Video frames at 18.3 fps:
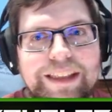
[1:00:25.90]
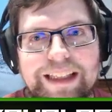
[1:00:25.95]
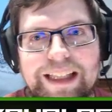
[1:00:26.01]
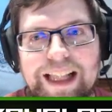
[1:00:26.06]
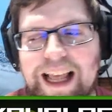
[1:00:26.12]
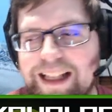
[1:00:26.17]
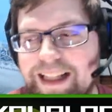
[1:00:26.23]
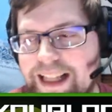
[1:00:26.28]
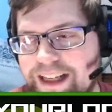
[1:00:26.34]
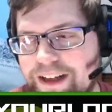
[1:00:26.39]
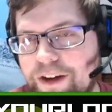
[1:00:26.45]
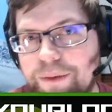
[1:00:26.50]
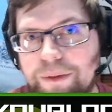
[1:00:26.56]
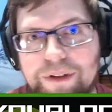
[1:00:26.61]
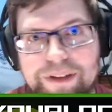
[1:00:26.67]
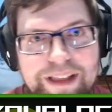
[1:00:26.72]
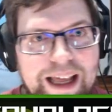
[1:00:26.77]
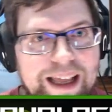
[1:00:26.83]

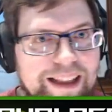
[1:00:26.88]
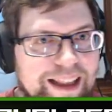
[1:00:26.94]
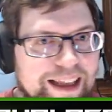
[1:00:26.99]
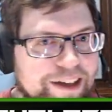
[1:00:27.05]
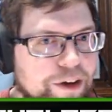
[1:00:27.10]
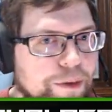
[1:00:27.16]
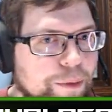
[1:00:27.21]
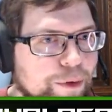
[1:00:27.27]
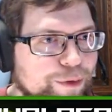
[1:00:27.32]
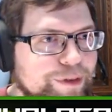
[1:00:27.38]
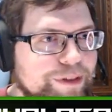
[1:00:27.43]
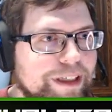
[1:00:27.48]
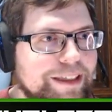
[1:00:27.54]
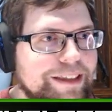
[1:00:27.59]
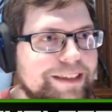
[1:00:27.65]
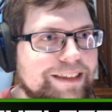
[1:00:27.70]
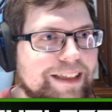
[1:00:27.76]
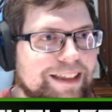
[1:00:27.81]
That like almost
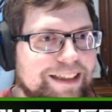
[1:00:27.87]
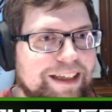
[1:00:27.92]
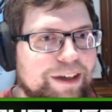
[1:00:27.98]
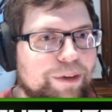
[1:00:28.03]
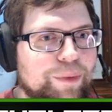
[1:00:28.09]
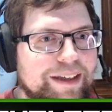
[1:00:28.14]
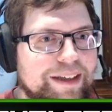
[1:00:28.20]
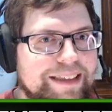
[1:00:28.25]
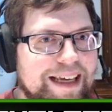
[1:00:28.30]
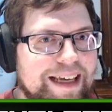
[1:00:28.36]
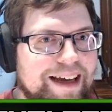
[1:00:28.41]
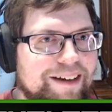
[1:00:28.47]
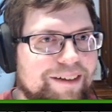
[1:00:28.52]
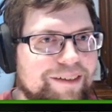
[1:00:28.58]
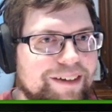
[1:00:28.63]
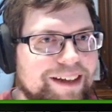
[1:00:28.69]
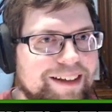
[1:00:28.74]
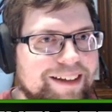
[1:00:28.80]
instantly went
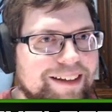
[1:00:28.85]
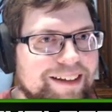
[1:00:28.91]
down.